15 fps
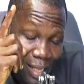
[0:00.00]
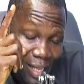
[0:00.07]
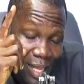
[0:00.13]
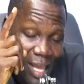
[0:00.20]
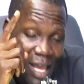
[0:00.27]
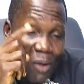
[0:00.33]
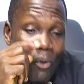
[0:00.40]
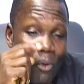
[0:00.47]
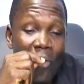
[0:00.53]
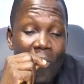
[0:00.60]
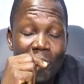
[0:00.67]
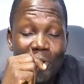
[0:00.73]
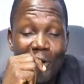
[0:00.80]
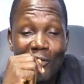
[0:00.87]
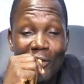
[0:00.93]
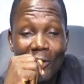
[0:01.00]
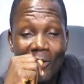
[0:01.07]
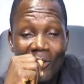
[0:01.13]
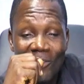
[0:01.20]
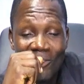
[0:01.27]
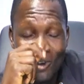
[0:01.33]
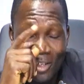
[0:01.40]
e wo sofo no
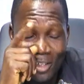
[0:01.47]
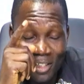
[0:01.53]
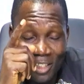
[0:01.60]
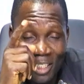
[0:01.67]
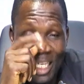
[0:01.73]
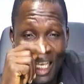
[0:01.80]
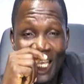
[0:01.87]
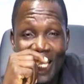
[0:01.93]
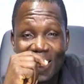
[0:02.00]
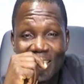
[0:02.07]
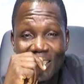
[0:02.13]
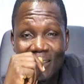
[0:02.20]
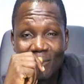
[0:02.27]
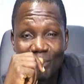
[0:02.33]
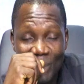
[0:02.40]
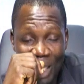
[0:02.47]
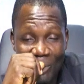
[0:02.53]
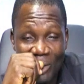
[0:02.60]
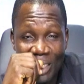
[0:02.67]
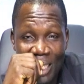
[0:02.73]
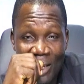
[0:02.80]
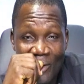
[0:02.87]
check it
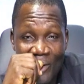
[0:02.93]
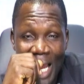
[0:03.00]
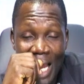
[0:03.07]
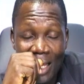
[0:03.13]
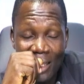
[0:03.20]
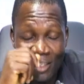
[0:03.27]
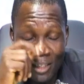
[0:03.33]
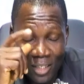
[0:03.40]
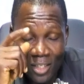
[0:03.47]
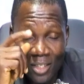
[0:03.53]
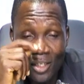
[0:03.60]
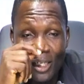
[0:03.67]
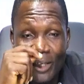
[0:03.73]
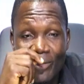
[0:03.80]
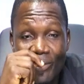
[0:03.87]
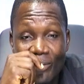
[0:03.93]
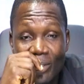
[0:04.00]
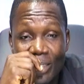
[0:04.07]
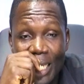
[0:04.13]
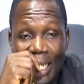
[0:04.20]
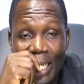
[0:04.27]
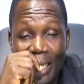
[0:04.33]
akwese wi a
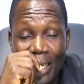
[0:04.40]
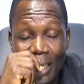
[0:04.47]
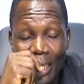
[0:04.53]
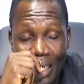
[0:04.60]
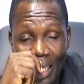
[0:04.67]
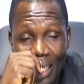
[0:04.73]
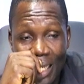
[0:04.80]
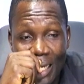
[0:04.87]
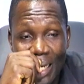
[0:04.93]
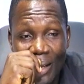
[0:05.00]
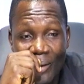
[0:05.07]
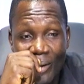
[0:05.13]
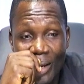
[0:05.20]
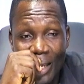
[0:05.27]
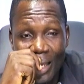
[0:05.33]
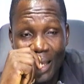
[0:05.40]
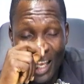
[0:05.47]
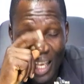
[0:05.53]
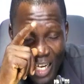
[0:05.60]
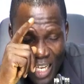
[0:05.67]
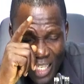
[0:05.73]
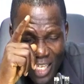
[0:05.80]
check it na hwe
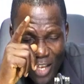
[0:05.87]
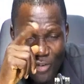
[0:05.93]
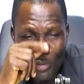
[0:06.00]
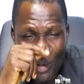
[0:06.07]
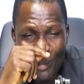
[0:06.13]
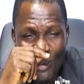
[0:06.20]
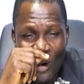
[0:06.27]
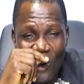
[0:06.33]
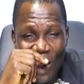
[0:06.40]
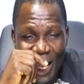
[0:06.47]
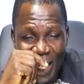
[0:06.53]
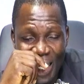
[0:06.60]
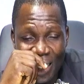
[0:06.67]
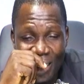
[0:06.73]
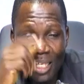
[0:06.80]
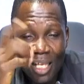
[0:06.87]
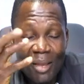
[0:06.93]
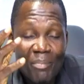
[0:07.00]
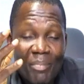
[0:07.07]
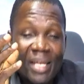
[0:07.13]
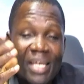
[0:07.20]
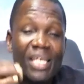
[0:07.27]
na se dwuma bi ho aye
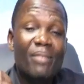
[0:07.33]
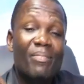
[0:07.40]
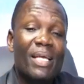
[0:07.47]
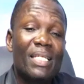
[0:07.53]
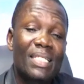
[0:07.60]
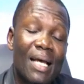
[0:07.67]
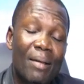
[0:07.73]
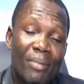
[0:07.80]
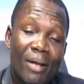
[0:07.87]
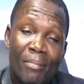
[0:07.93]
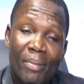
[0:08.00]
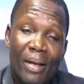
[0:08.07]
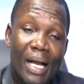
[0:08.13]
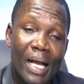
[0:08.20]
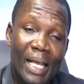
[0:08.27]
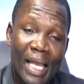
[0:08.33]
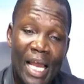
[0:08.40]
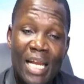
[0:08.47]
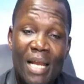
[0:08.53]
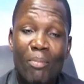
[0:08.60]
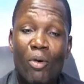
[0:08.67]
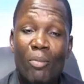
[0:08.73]
ni di di men sa brampa ken
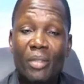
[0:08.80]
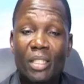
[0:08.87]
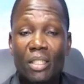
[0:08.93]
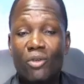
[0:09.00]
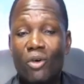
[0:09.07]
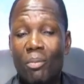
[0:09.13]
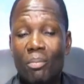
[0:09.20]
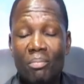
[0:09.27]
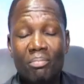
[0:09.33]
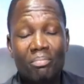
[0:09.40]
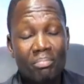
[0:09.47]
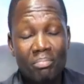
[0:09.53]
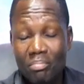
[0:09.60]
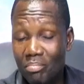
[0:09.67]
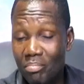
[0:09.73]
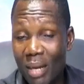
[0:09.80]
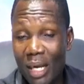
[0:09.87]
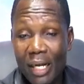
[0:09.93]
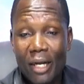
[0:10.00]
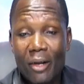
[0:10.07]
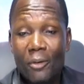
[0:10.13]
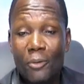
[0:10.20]
na bo mi chido
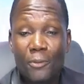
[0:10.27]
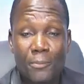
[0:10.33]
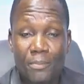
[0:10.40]
makrao.